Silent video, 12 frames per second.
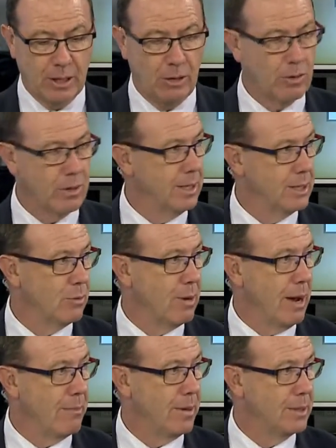So we'll go to
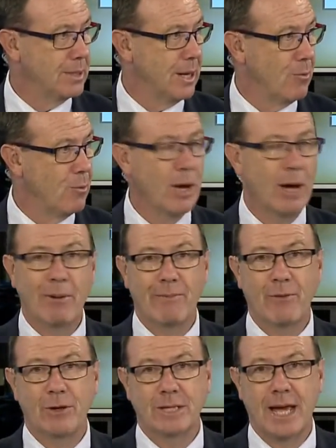our first ad
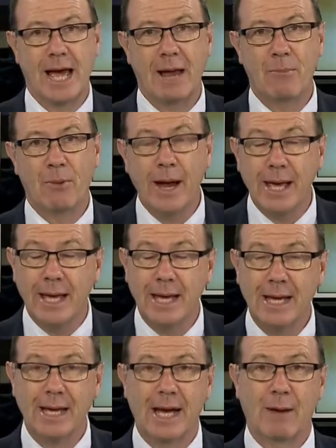break and we'll talk to you soon
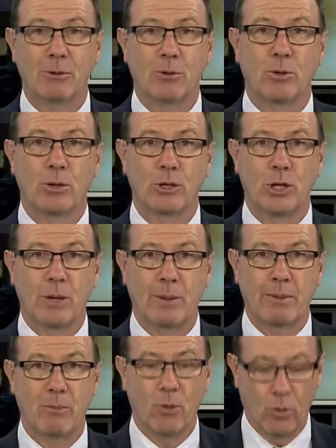about more on the
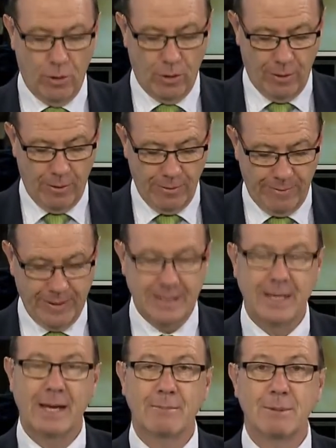fixed income space. Talk to
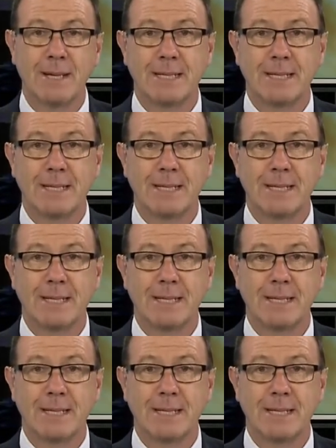you soon.